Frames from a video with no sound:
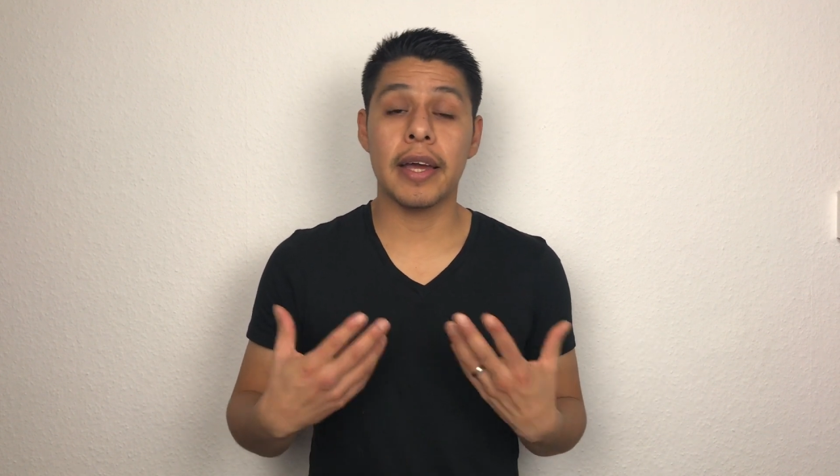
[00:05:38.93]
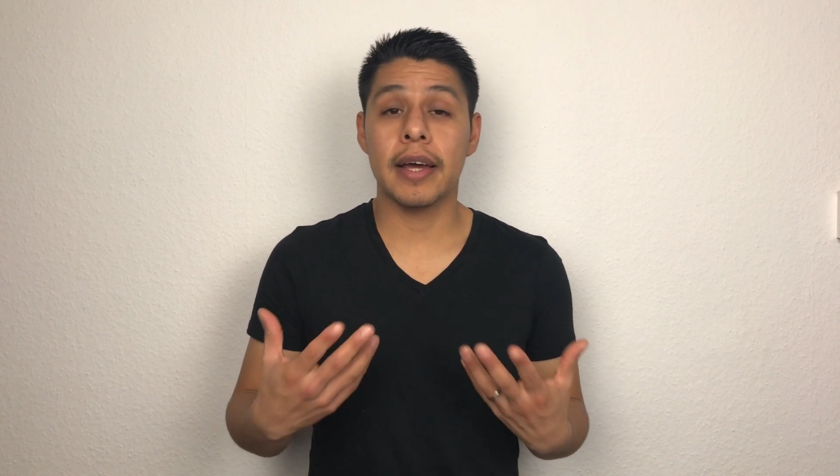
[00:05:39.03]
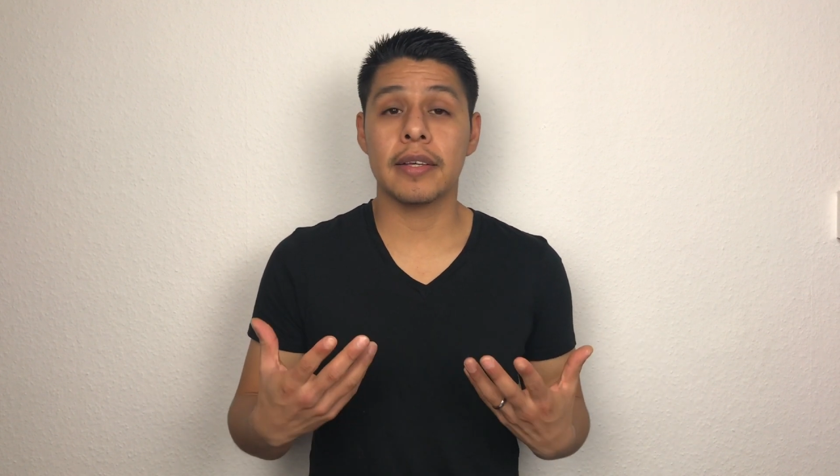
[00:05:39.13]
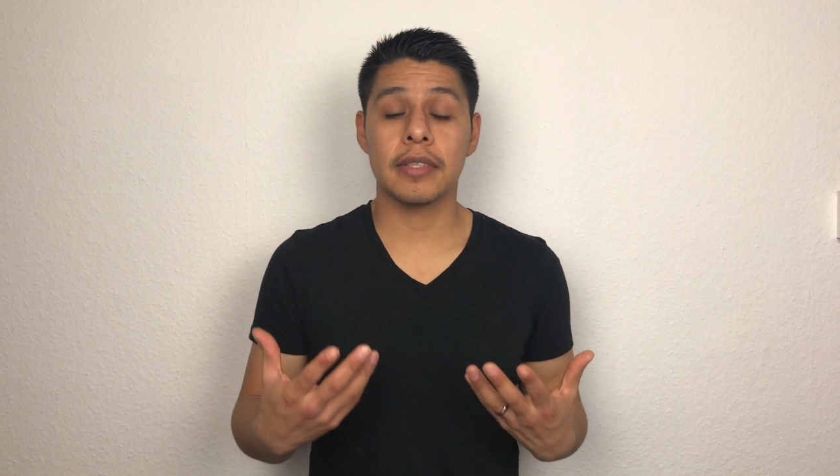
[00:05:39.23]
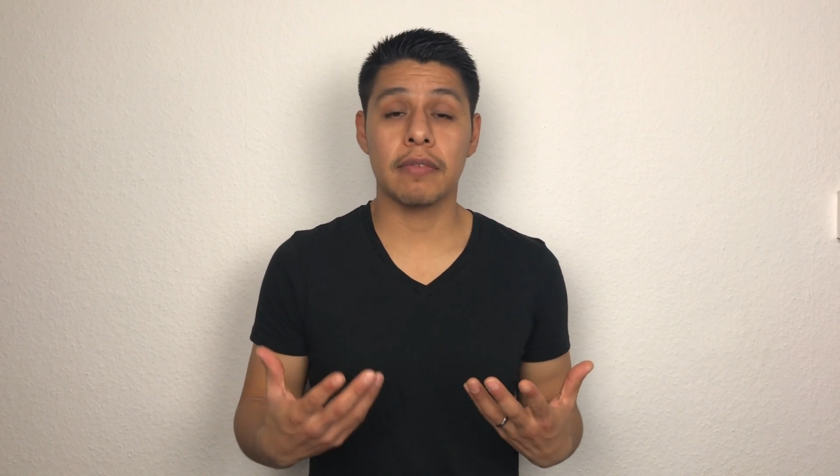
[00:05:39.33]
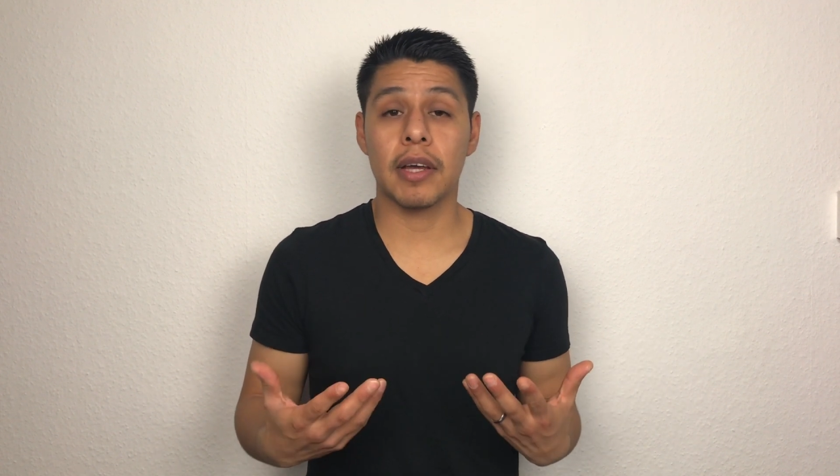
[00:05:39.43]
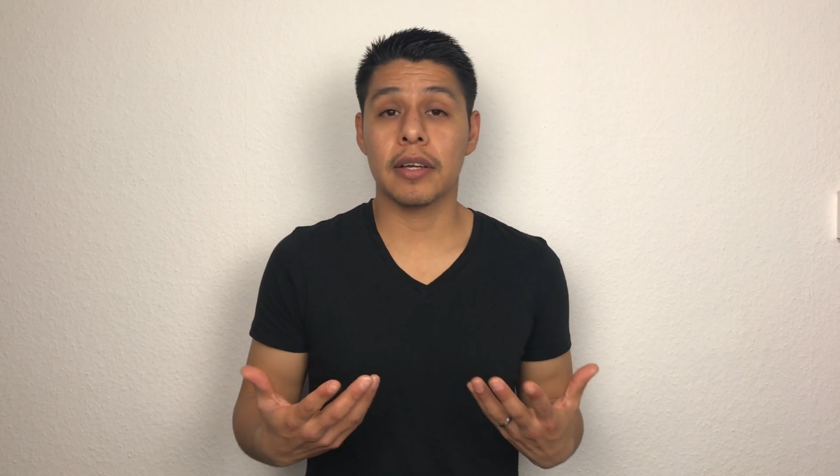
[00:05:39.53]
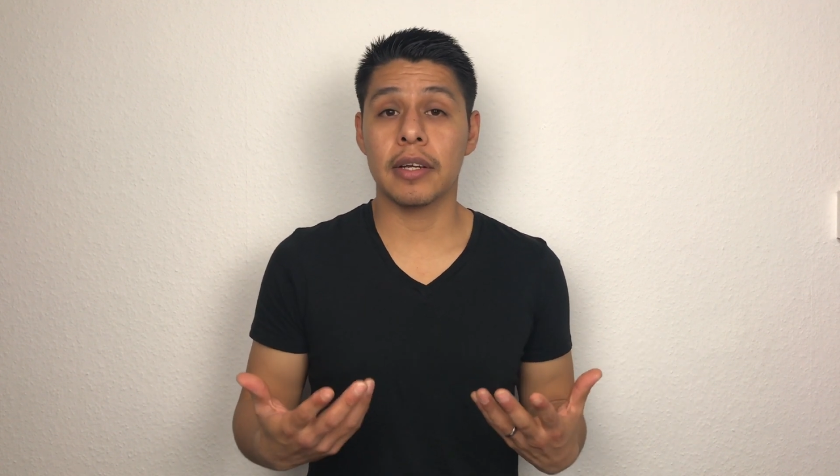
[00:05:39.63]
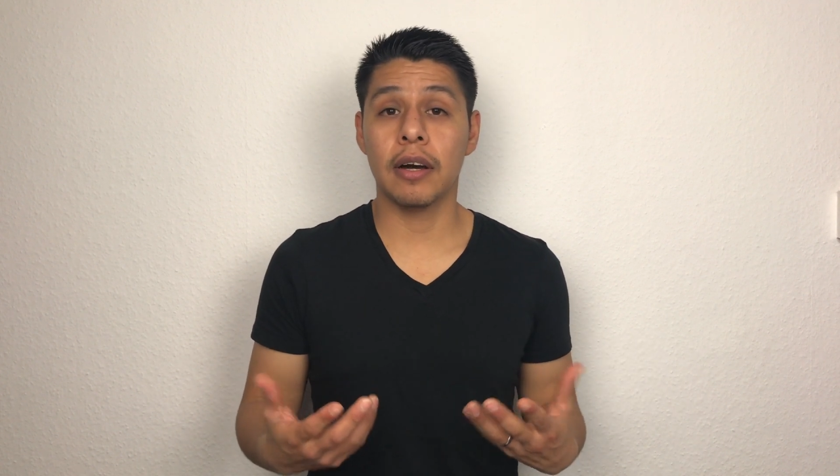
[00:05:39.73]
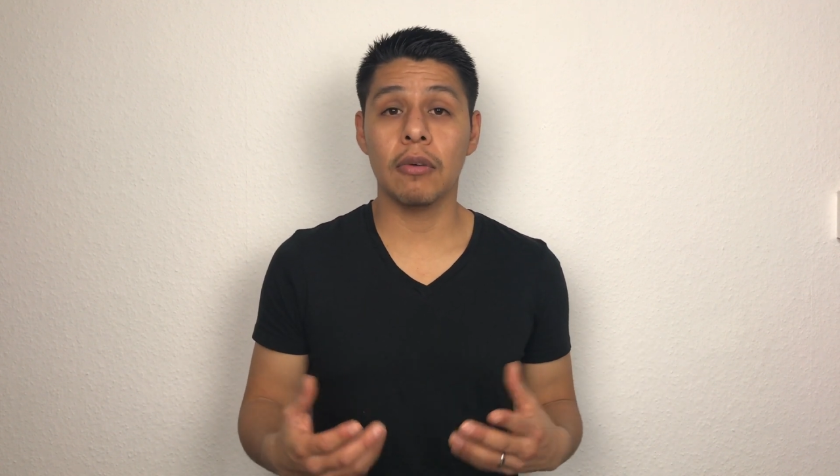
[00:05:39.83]
I asked if I
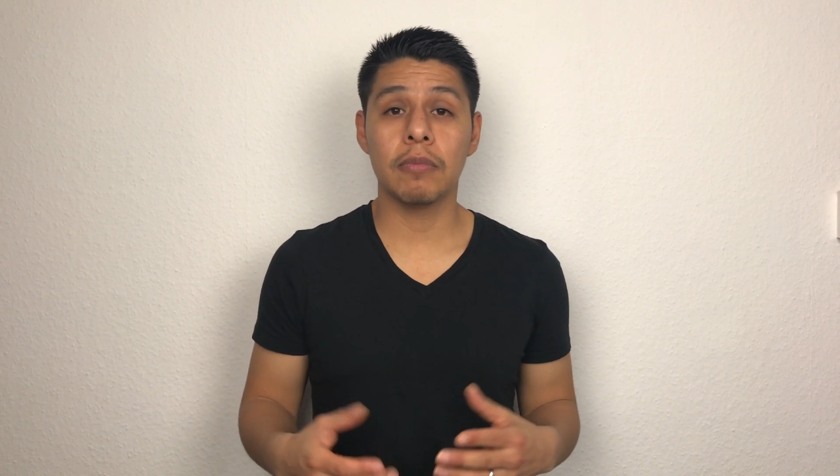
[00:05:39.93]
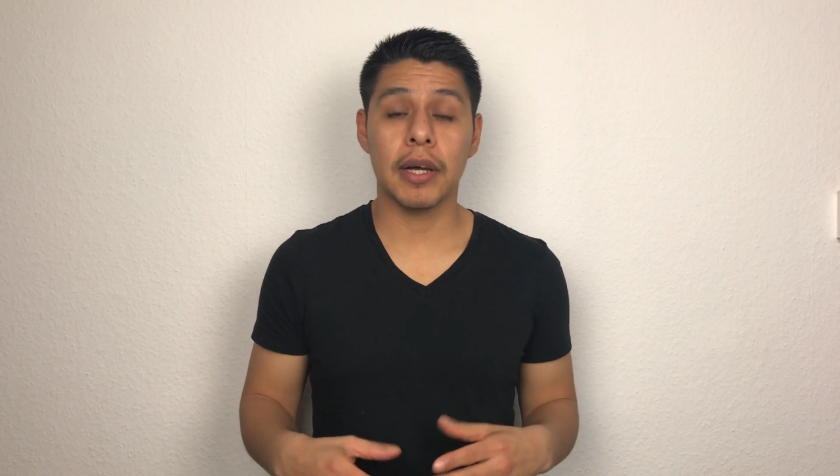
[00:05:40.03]
could help.